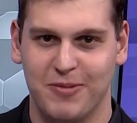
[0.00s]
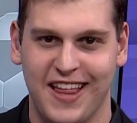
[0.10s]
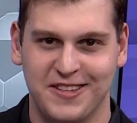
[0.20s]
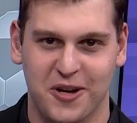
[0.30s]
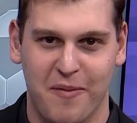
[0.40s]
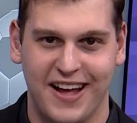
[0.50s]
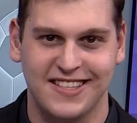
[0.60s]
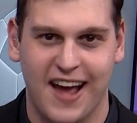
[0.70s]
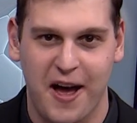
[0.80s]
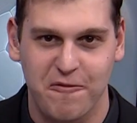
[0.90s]
But that's all my
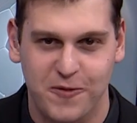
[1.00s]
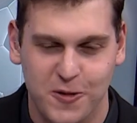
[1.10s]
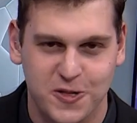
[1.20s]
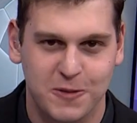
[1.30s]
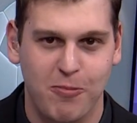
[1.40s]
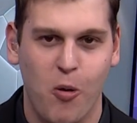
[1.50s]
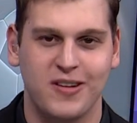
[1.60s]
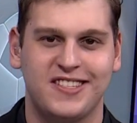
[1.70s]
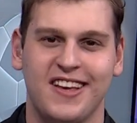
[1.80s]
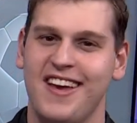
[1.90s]
time for
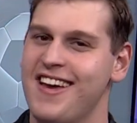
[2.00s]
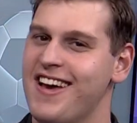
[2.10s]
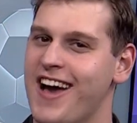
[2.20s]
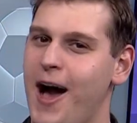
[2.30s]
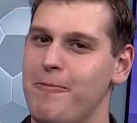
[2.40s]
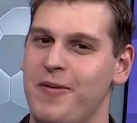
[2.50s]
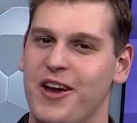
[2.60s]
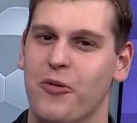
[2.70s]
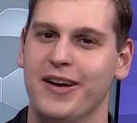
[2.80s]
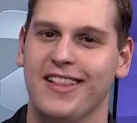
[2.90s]
sports. I'm
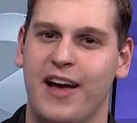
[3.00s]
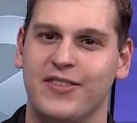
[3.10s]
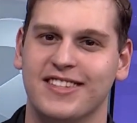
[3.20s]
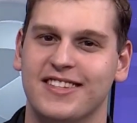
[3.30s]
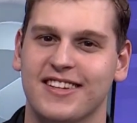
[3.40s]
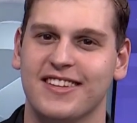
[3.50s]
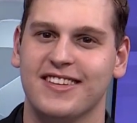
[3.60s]
Big Will Levinson.